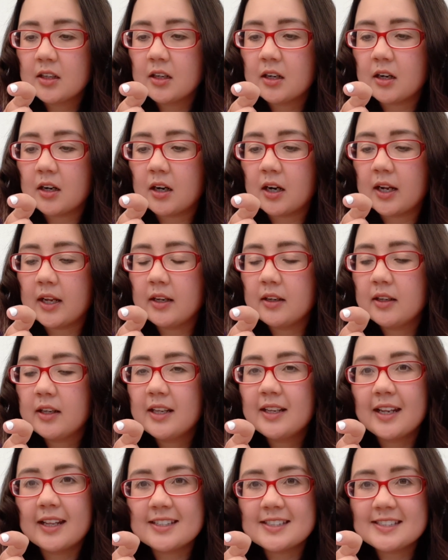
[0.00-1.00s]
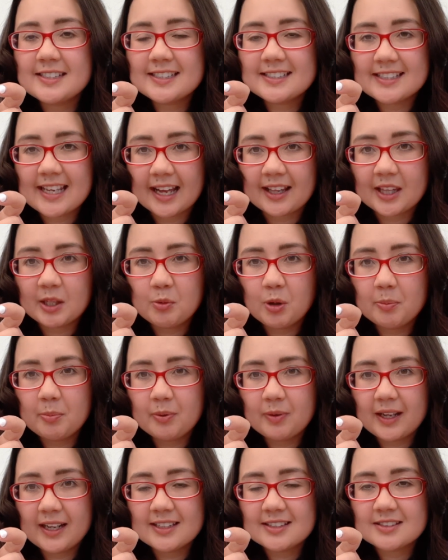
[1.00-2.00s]
All right, this is exactly what
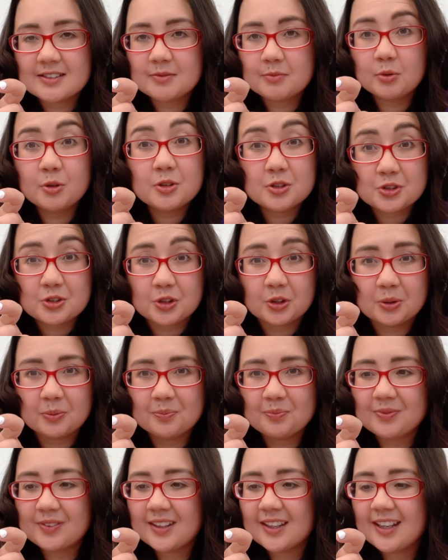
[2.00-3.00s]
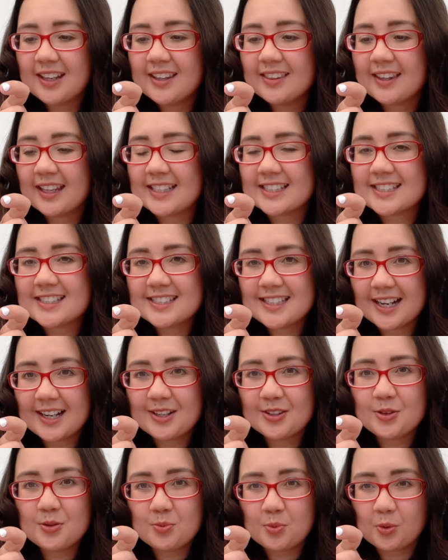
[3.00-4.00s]
plants' roots do. They suck
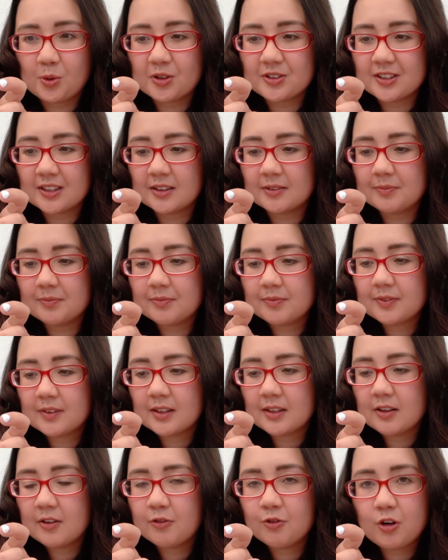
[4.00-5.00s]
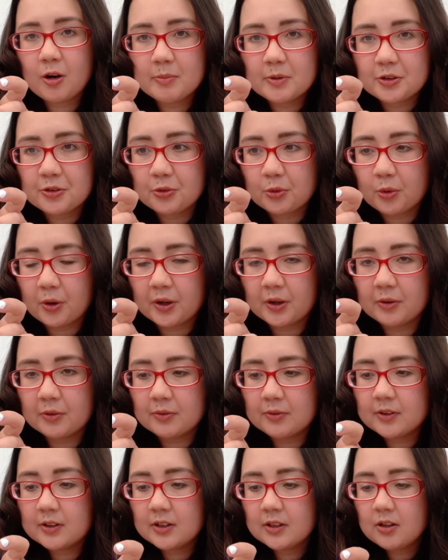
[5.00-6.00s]
the water from the soil
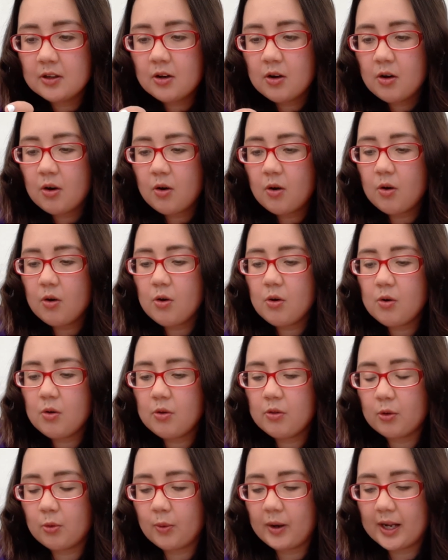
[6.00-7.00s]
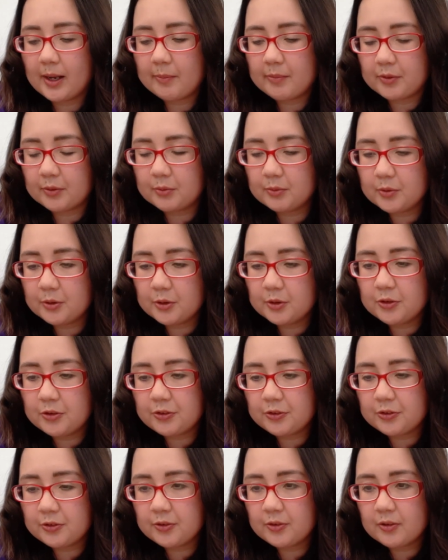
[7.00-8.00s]
all the way up the
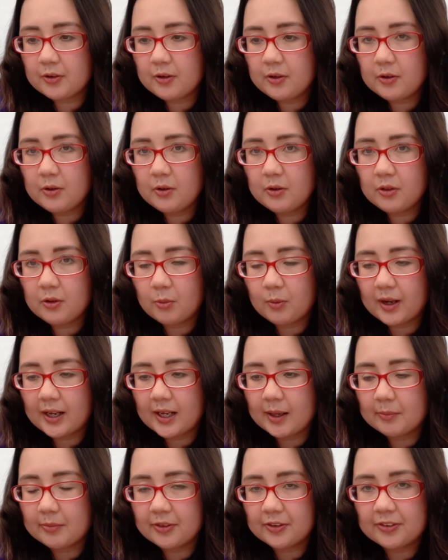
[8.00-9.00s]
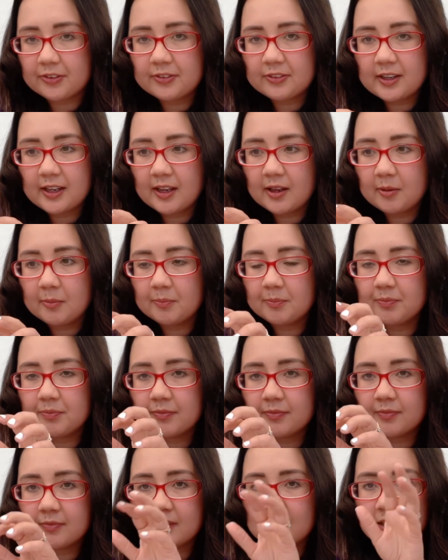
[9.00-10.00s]
roots, all the way up the stem,
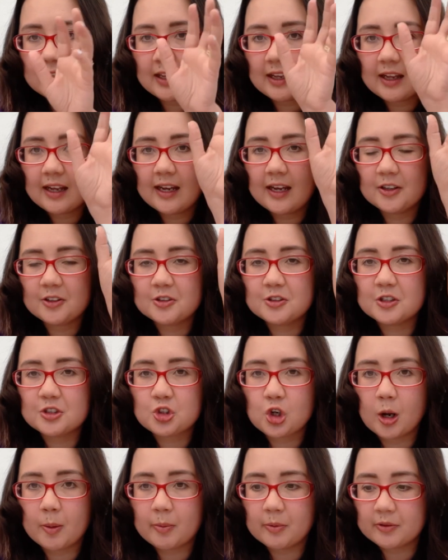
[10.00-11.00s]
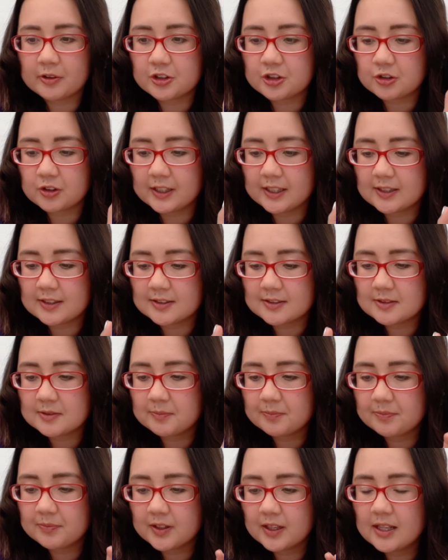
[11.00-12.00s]
out to the top of the trees.
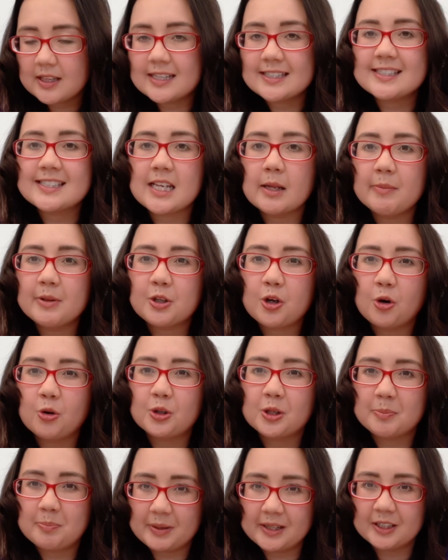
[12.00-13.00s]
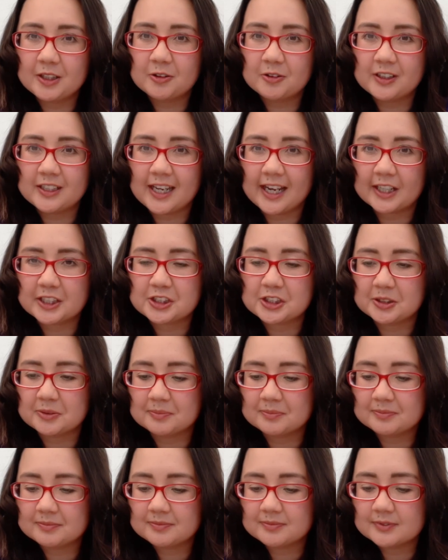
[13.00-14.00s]
This is something called capillary action,
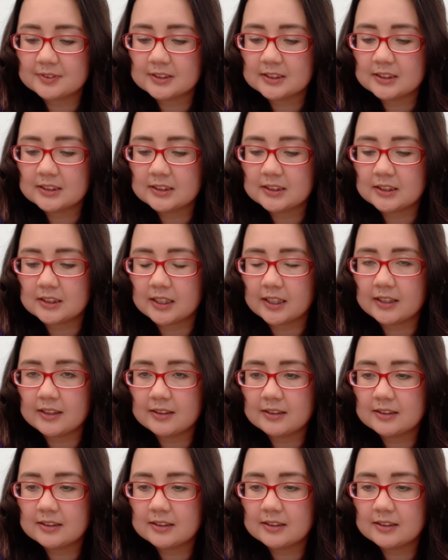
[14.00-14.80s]
right?